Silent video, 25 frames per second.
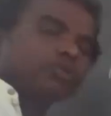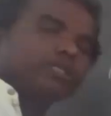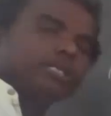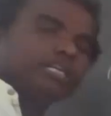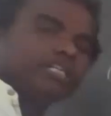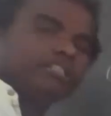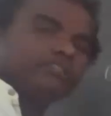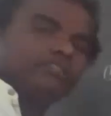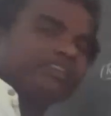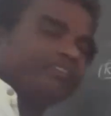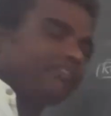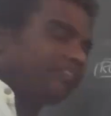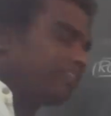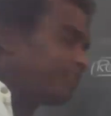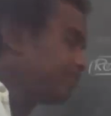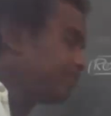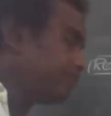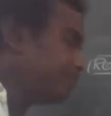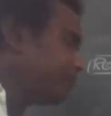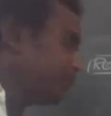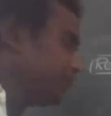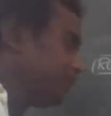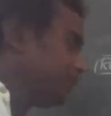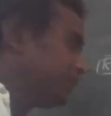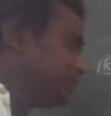is very very
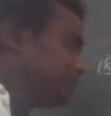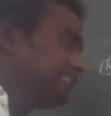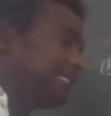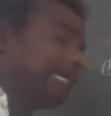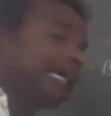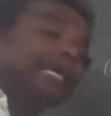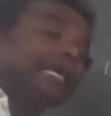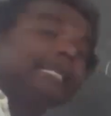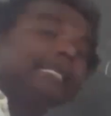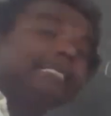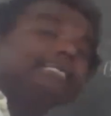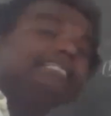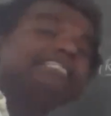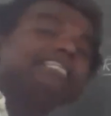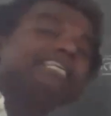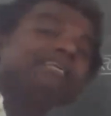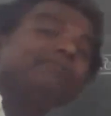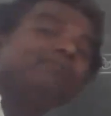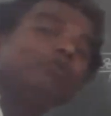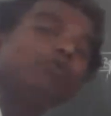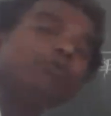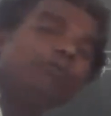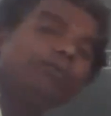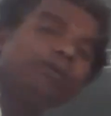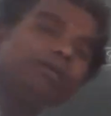important. Shahli's
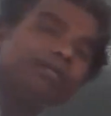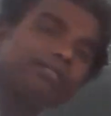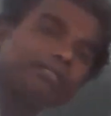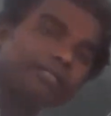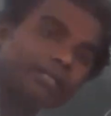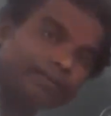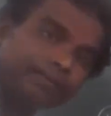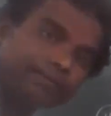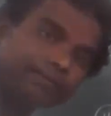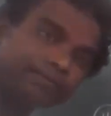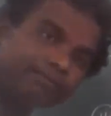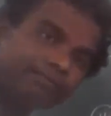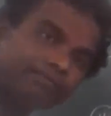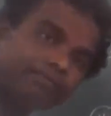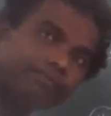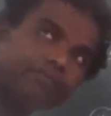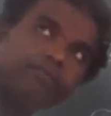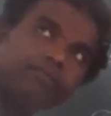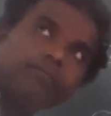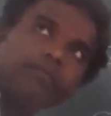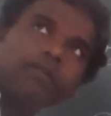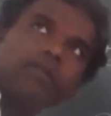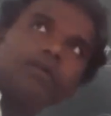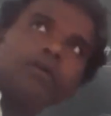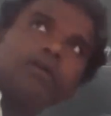hemometer.
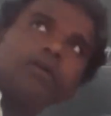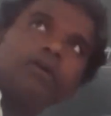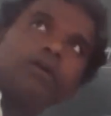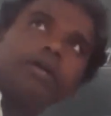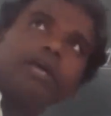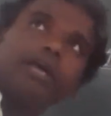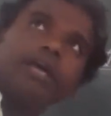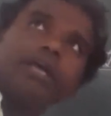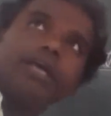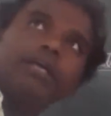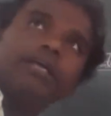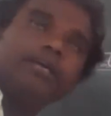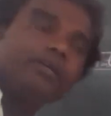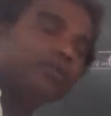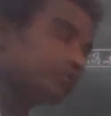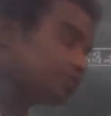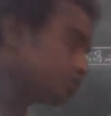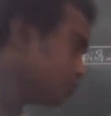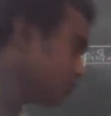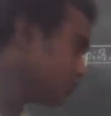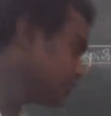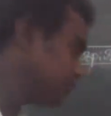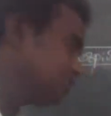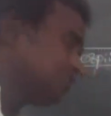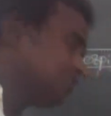Okay. So
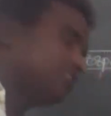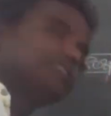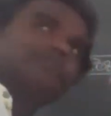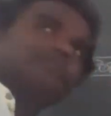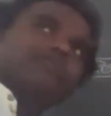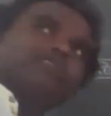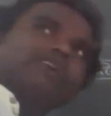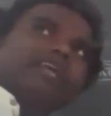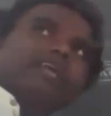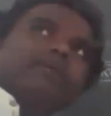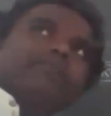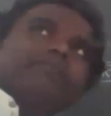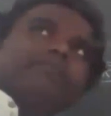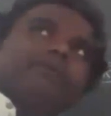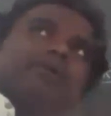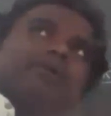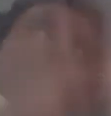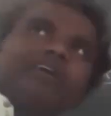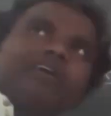this is very important